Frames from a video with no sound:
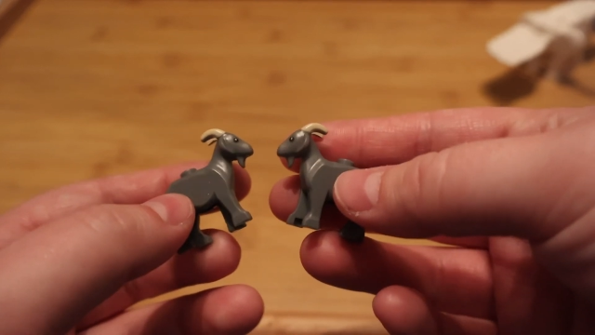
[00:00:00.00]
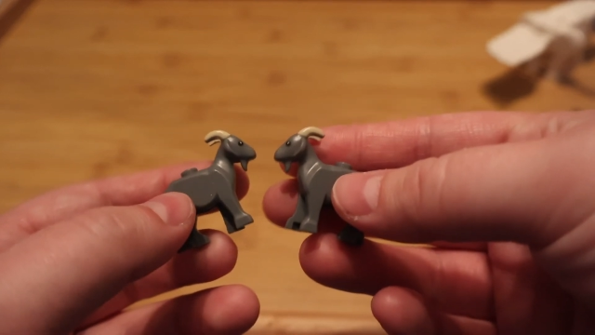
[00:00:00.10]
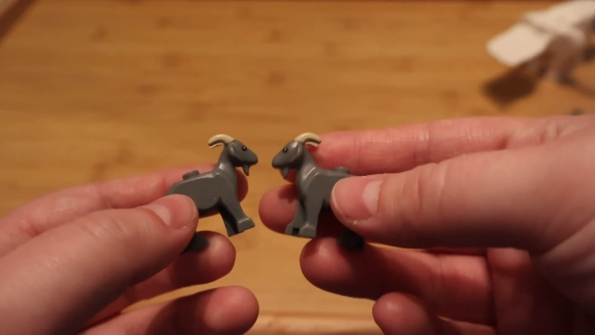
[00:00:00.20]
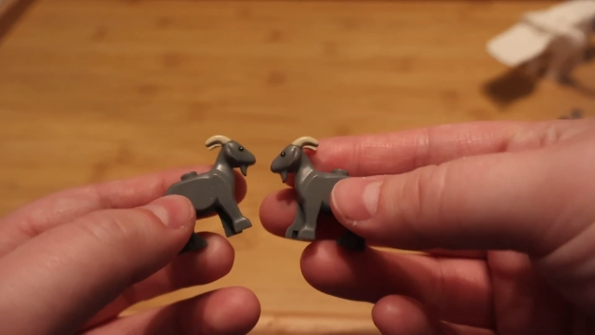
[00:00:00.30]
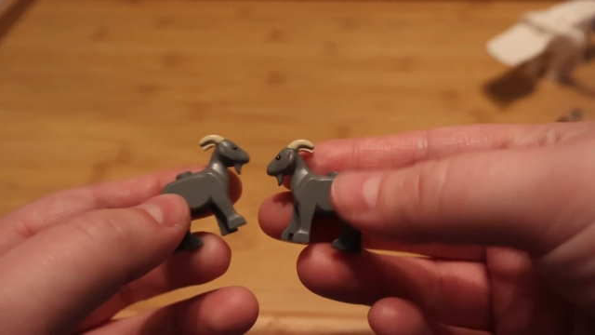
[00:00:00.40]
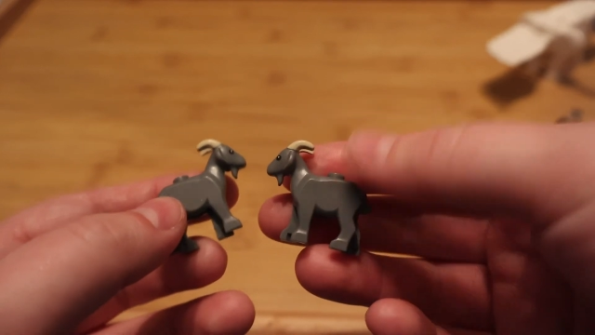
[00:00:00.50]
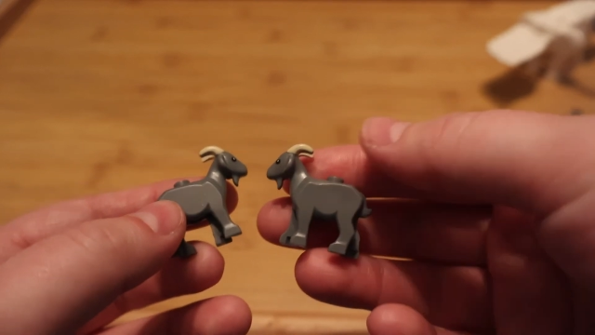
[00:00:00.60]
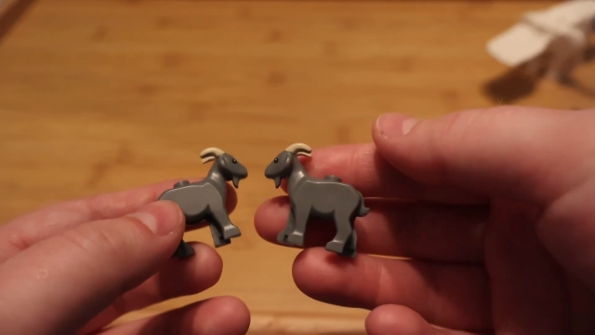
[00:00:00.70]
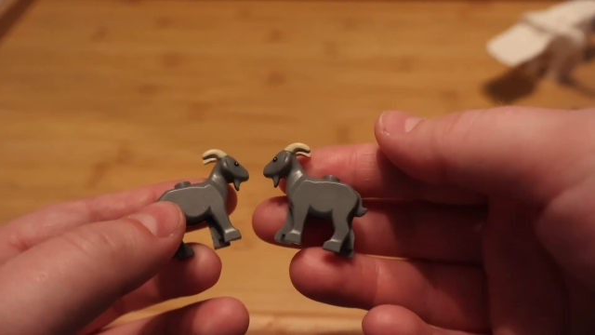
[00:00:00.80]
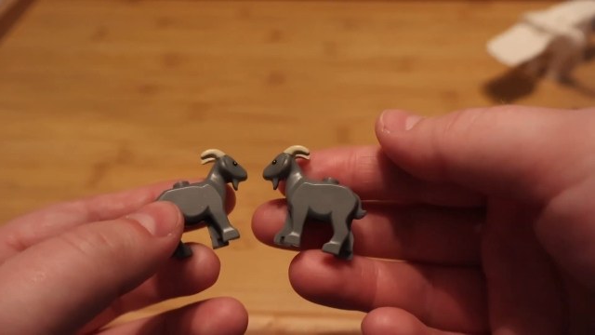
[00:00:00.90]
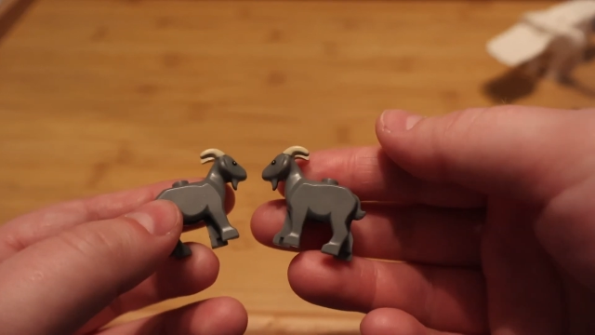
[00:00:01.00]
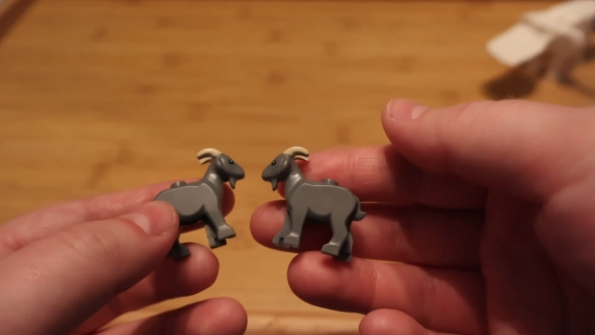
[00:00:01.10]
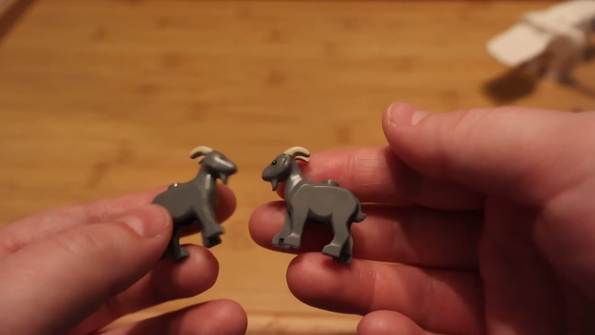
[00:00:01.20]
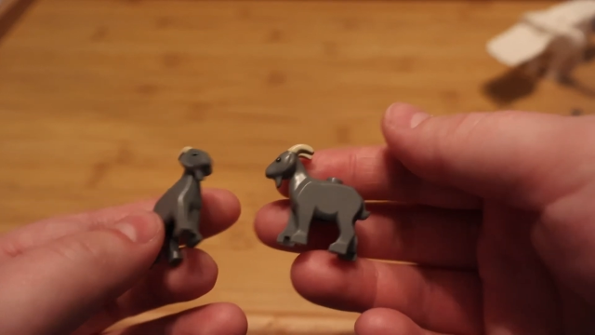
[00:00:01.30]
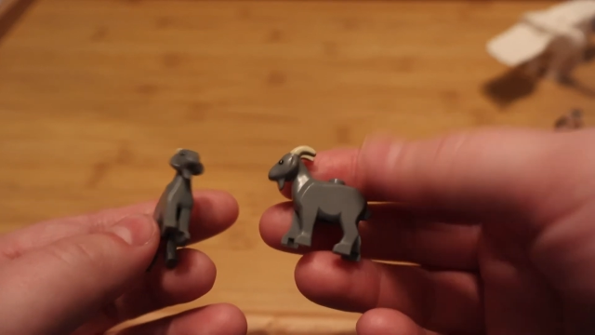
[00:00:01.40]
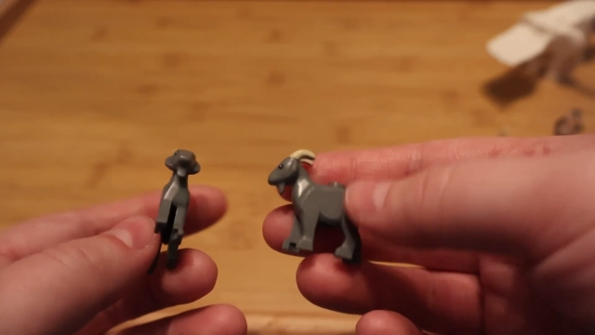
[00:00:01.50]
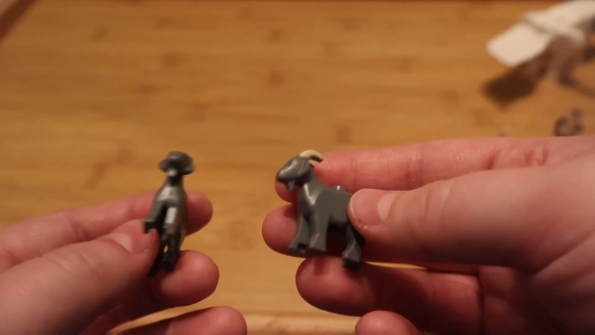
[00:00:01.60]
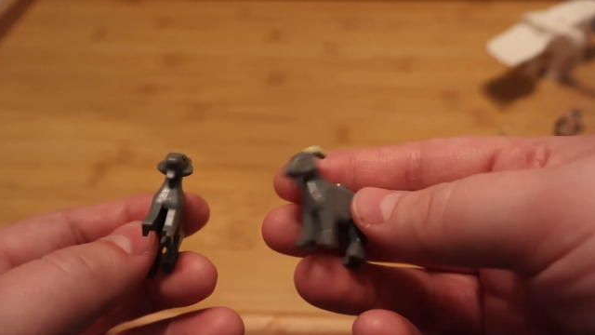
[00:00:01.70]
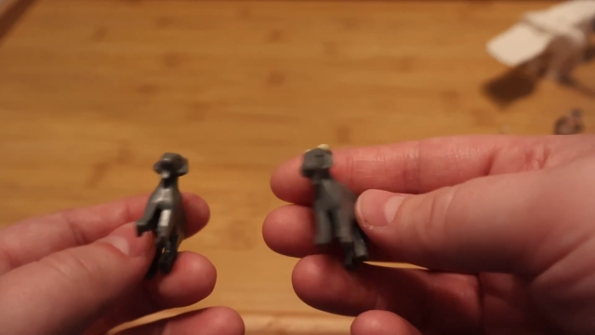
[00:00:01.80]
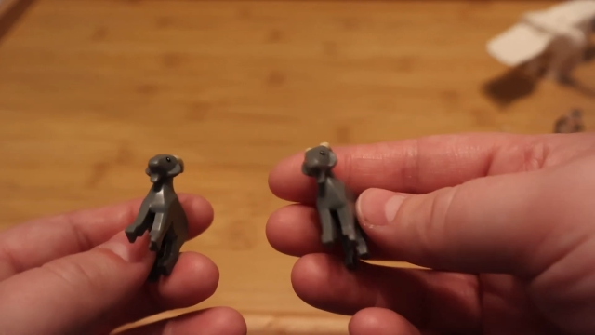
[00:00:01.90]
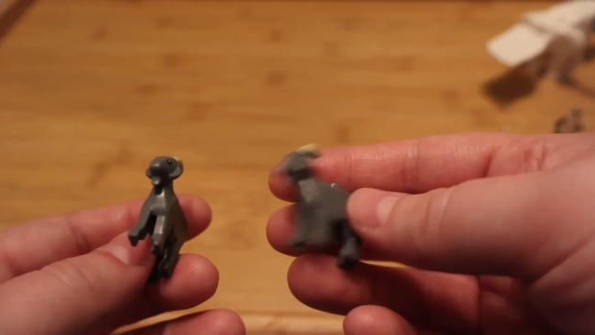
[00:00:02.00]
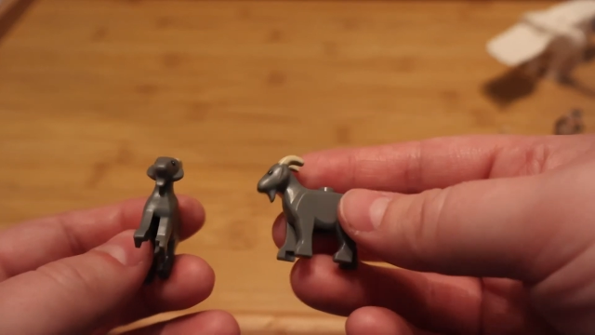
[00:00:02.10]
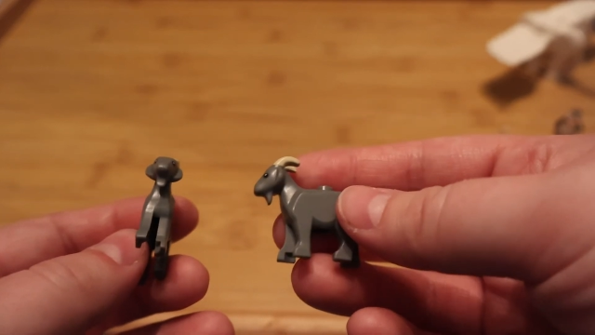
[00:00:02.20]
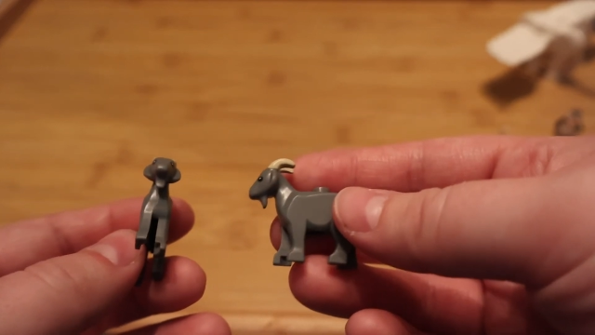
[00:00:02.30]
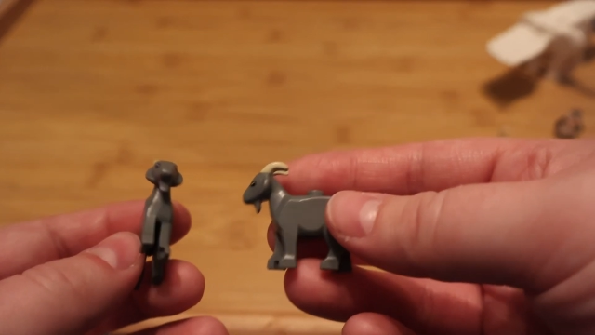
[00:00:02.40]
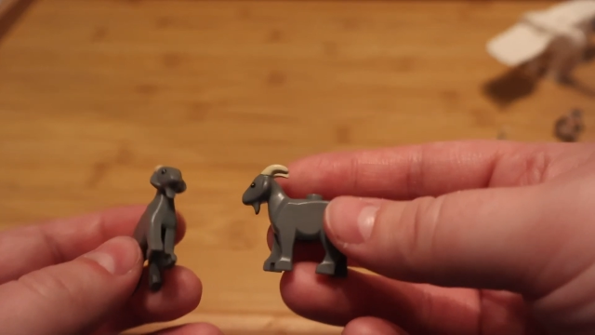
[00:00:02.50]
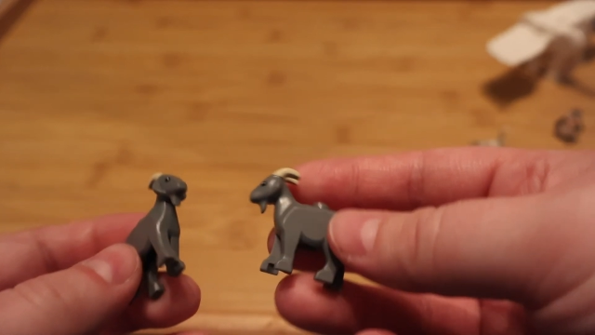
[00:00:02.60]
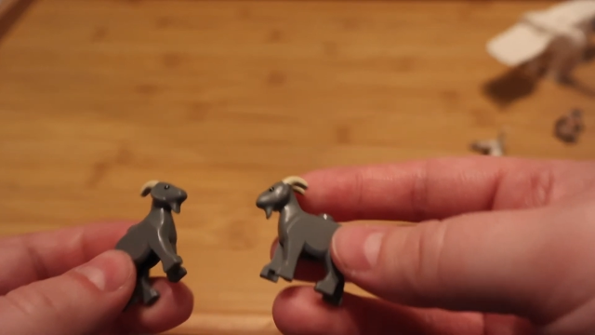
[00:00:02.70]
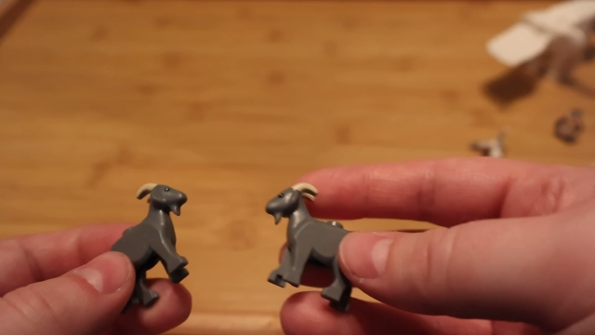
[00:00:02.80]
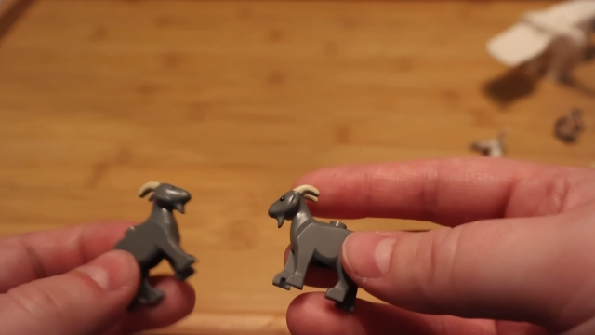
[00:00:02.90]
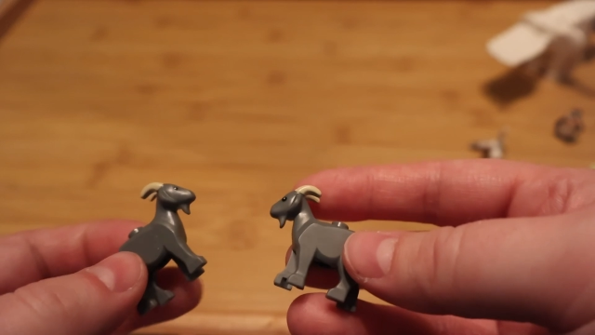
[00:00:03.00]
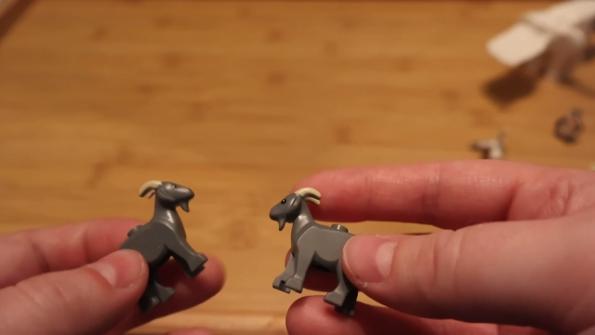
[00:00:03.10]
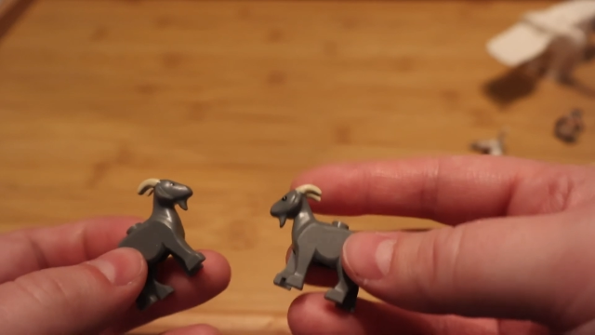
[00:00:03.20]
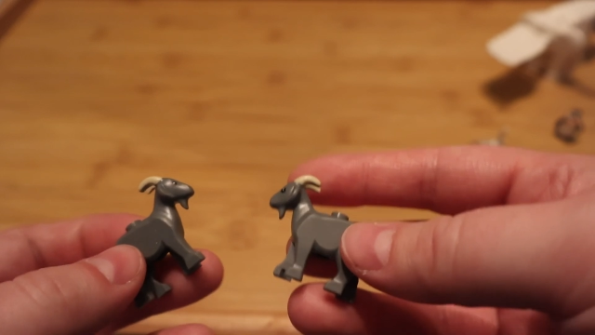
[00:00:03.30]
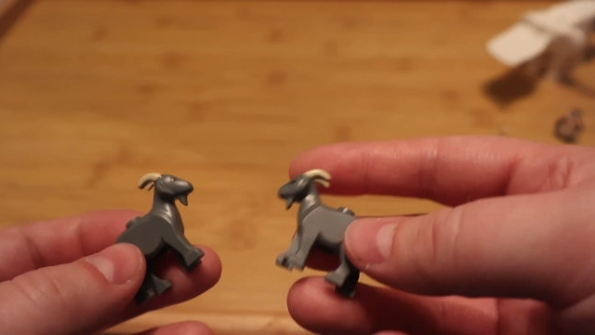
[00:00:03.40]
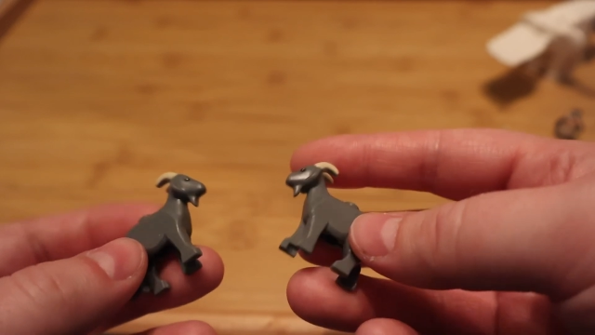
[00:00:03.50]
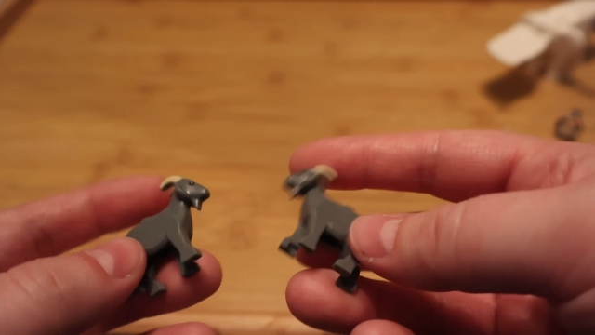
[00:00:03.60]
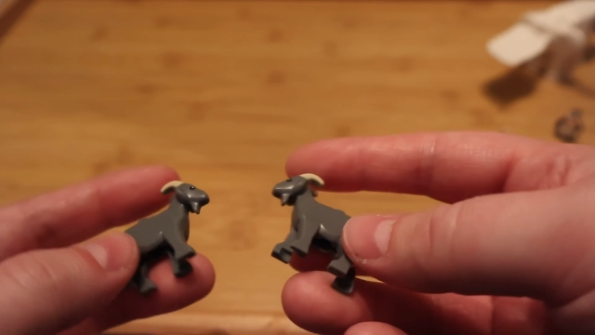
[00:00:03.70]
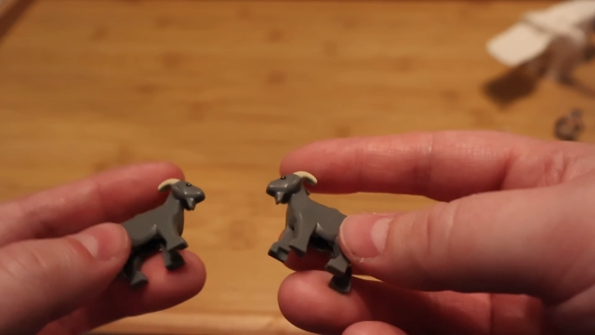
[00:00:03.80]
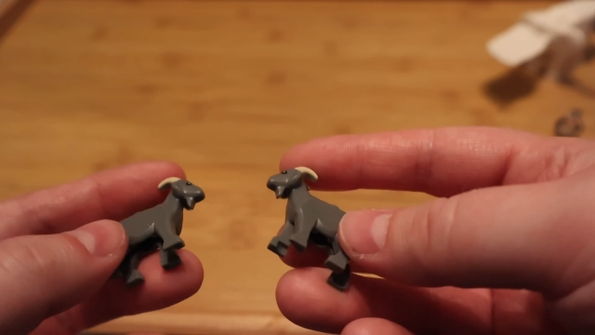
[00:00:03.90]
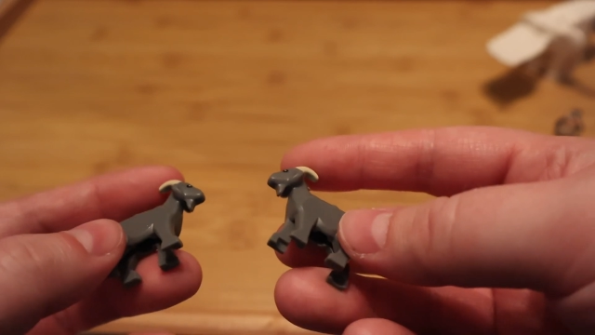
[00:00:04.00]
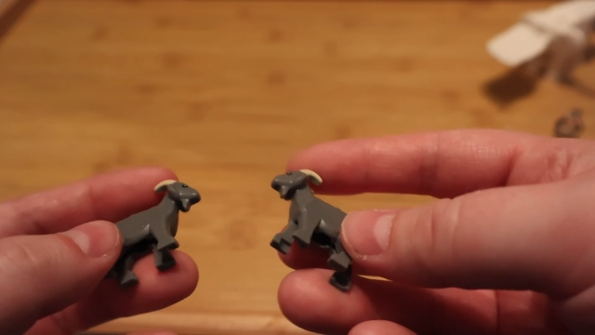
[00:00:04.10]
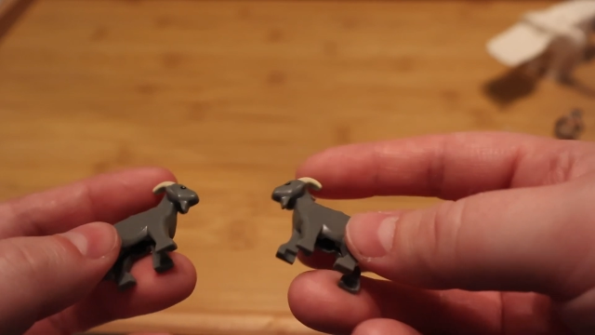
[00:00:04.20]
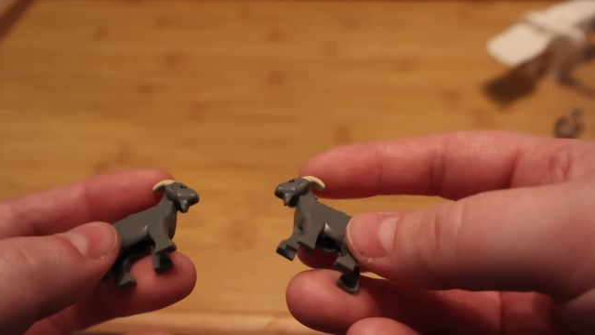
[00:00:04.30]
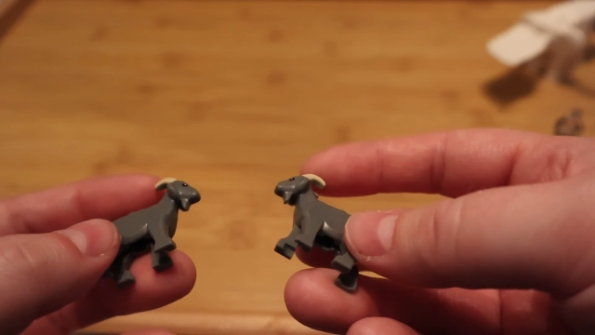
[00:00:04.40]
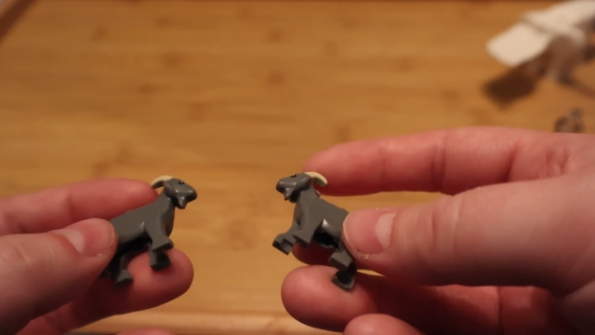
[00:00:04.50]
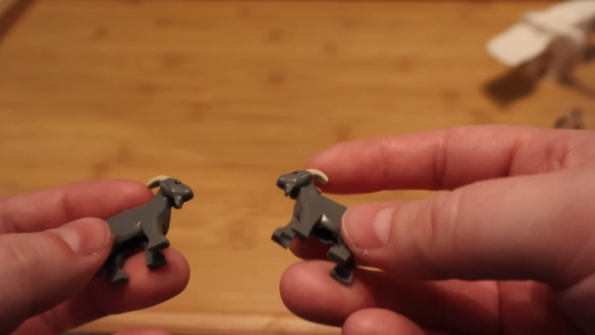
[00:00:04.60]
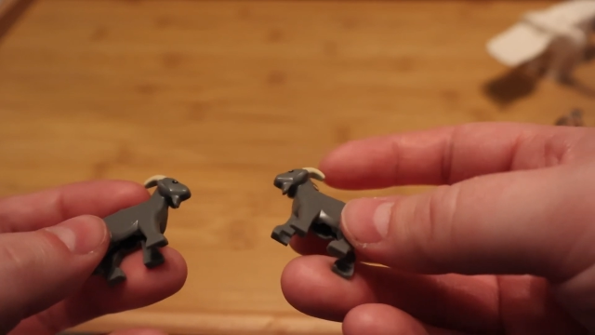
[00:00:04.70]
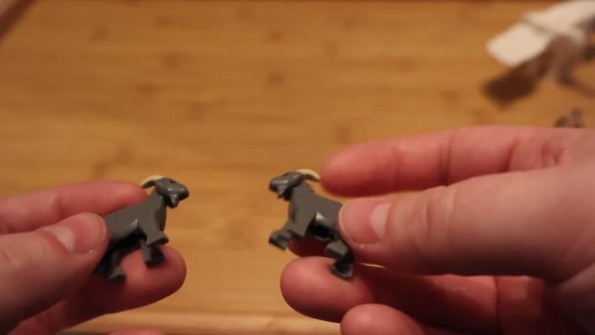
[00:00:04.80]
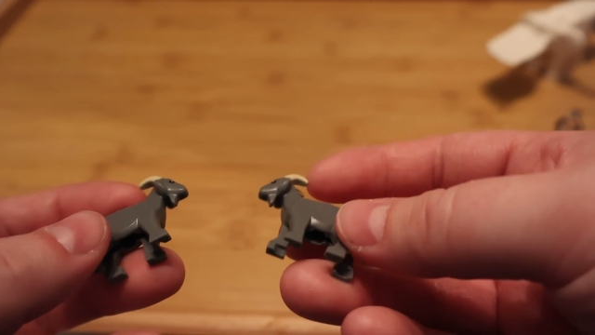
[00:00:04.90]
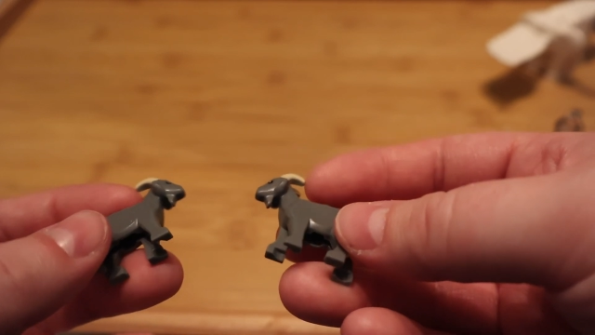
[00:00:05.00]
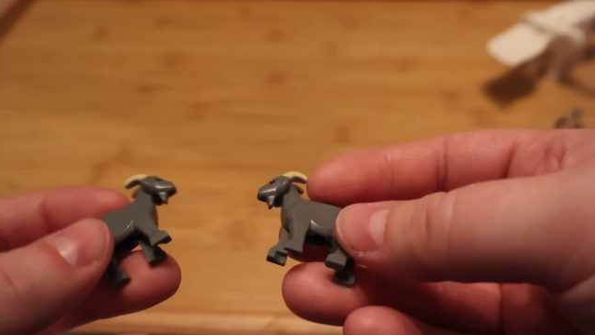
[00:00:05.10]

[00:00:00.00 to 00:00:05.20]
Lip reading: No face is visible, so there are no lips to read.